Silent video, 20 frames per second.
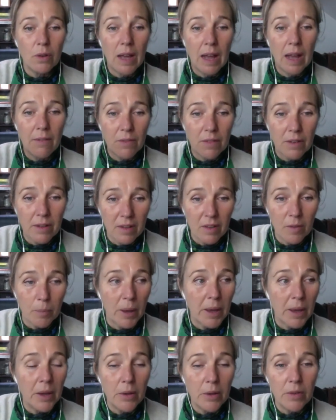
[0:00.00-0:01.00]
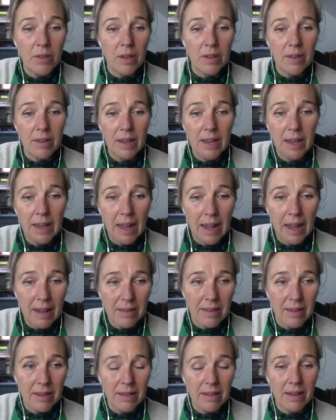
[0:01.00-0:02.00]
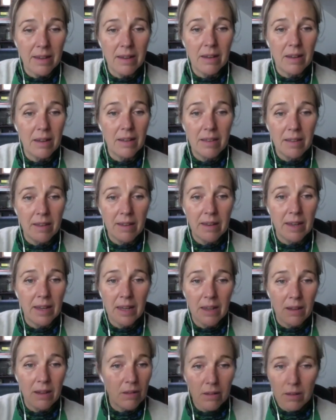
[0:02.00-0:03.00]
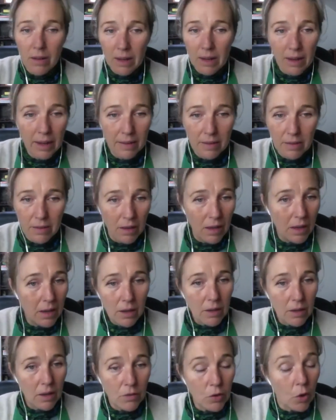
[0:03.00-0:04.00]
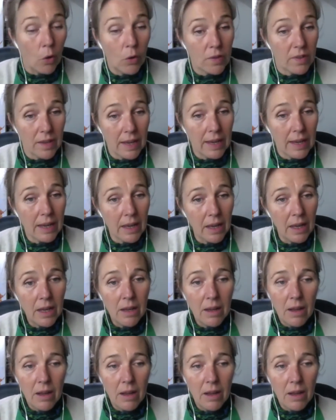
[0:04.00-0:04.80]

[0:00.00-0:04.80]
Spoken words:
have dysbiosis and get acidic and is toxic.